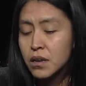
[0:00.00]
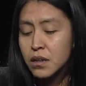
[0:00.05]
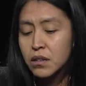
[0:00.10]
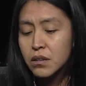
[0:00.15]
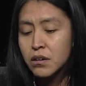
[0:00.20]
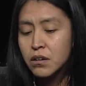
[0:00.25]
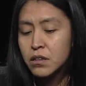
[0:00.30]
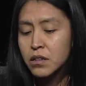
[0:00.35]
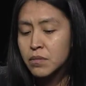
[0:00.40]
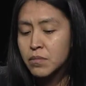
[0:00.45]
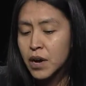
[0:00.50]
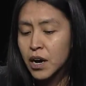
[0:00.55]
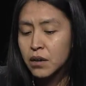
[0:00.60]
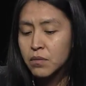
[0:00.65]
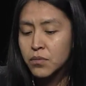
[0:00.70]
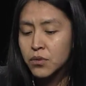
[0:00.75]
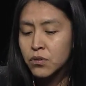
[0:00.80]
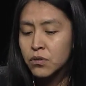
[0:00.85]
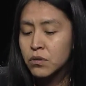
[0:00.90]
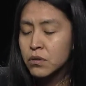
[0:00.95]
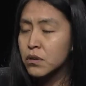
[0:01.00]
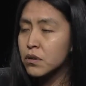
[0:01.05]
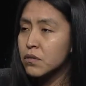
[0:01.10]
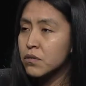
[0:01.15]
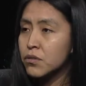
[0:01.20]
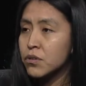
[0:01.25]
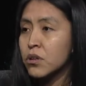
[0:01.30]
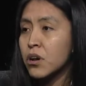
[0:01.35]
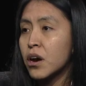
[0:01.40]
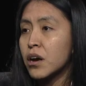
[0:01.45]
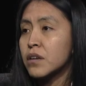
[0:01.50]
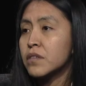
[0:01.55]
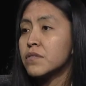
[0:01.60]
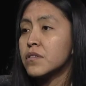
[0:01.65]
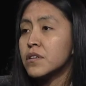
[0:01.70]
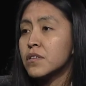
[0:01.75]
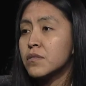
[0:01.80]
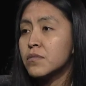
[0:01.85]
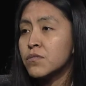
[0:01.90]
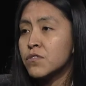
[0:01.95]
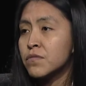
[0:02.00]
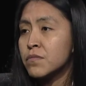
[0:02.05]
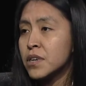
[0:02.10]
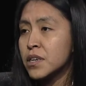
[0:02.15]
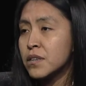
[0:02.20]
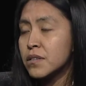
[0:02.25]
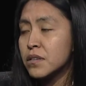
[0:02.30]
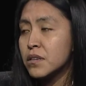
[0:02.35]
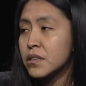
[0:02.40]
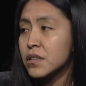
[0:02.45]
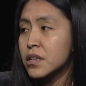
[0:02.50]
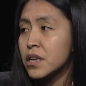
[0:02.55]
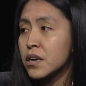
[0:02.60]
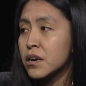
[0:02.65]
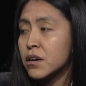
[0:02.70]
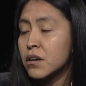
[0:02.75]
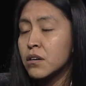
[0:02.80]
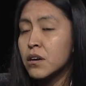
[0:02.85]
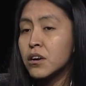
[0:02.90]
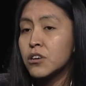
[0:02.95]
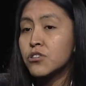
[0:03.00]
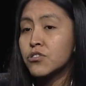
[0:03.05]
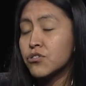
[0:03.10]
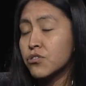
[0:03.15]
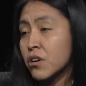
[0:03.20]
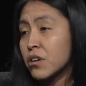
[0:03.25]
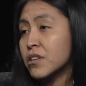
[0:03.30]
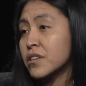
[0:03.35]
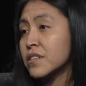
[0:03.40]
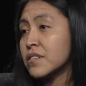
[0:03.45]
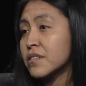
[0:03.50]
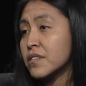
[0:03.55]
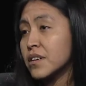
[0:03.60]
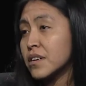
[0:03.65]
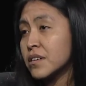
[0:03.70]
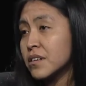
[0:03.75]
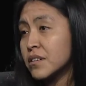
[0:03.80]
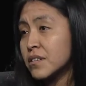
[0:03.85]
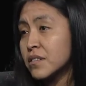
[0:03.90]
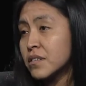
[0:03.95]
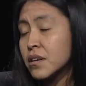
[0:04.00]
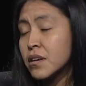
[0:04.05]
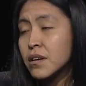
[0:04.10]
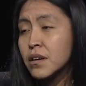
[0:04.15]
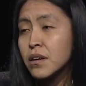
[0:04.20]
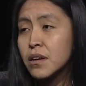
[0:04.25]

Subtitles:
They're the backbone of a lot of these movements, and they are our strongest leaders.